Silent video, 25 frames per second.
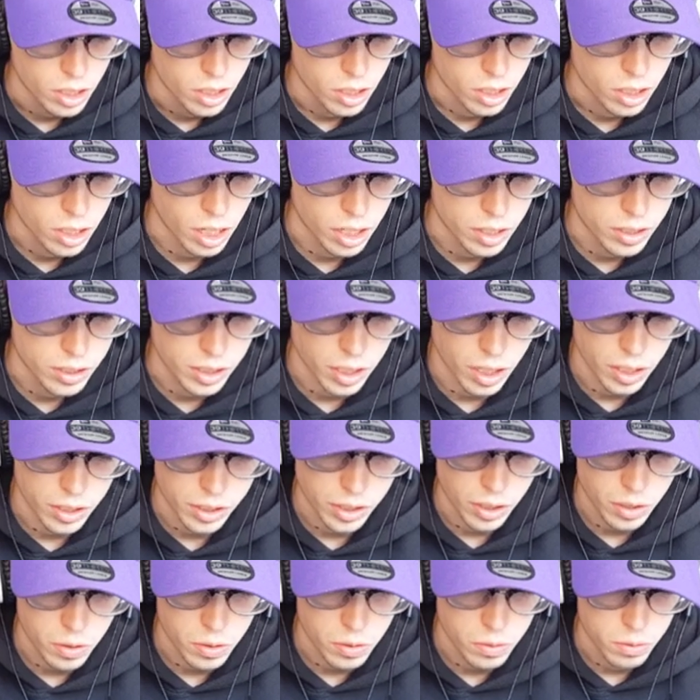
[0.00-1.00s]
Connor is
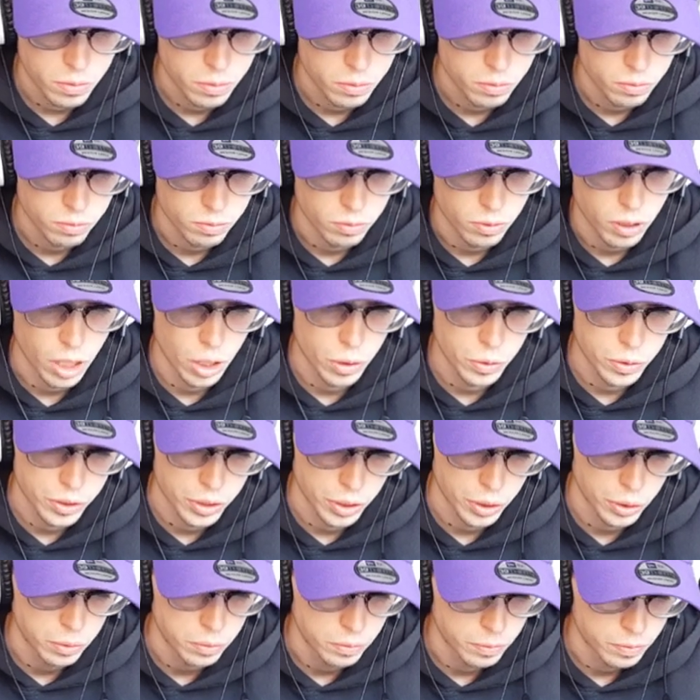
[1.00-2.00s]
also
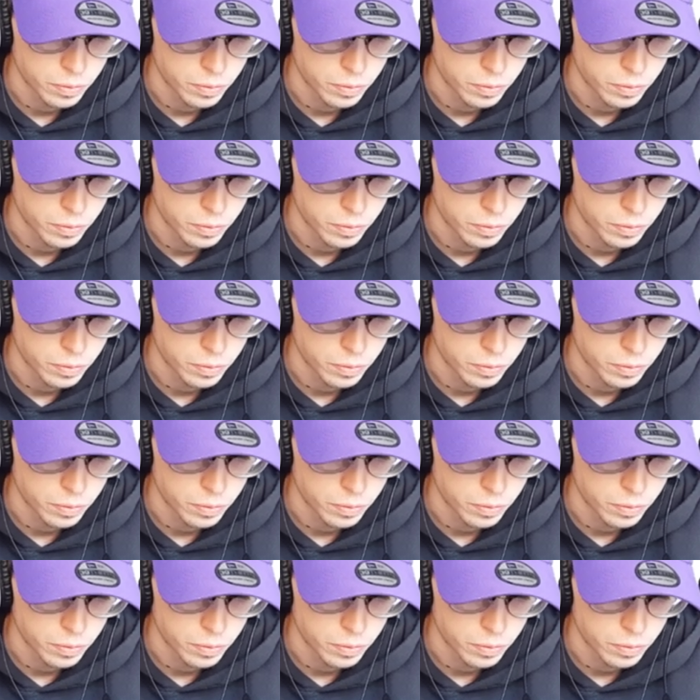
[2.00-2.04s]
0-2.